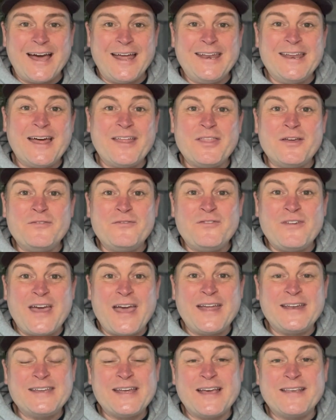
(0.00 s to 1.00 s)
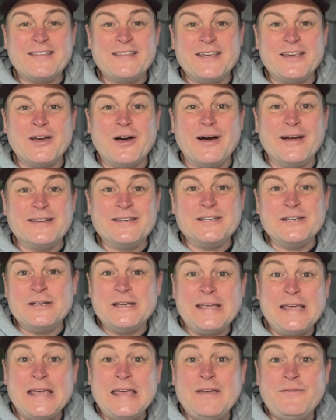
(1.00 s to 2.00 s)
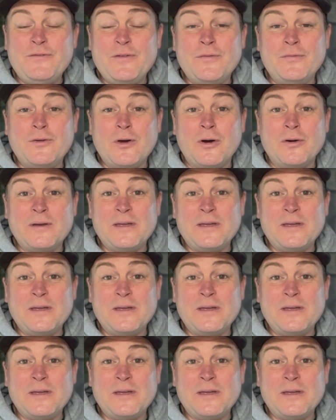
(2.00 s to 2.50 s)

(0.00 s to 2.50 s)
Another fantastic idea, if you've got